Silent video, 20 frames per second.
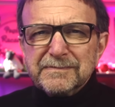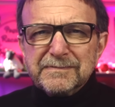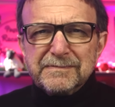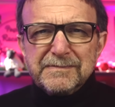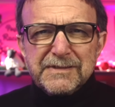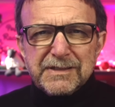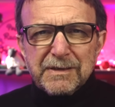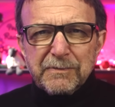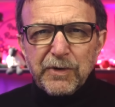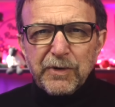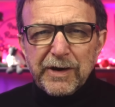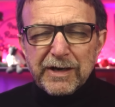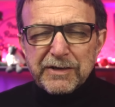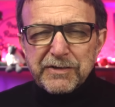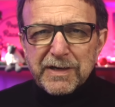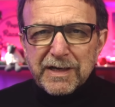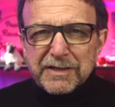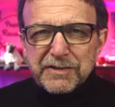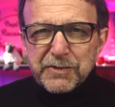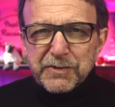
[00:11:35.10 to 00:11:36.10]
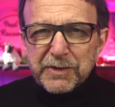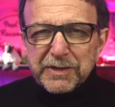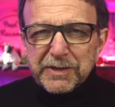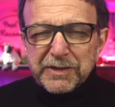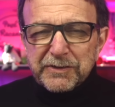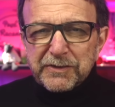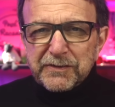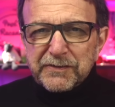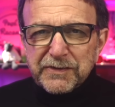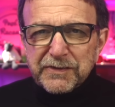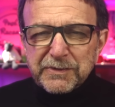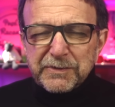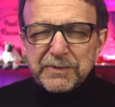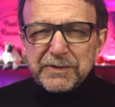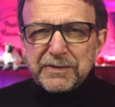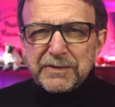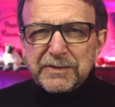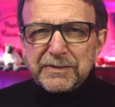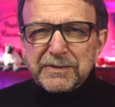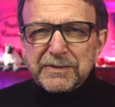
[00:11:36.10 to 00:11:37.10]
somewhere, I saw an interview
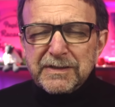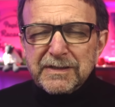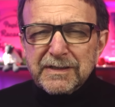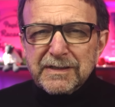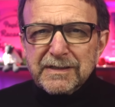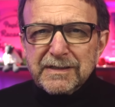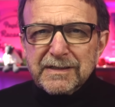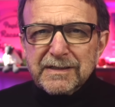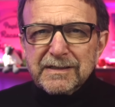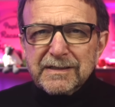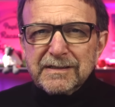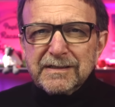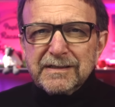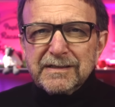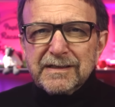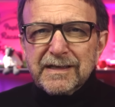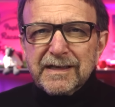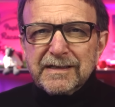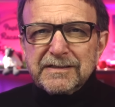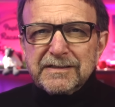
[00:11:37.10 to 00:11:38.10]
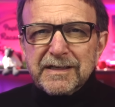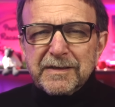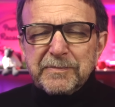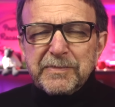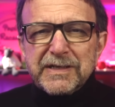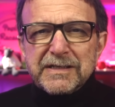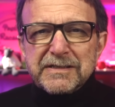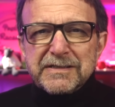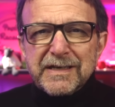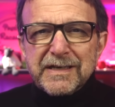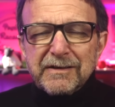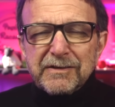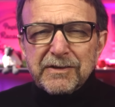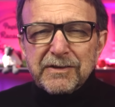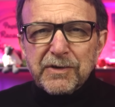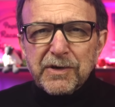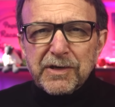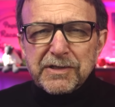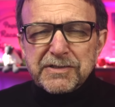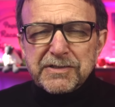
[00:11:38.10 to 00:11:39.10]
with you. The ACIP has now
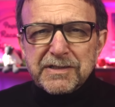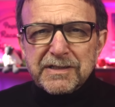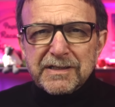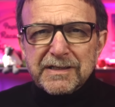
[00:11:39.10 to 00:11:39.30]
lost the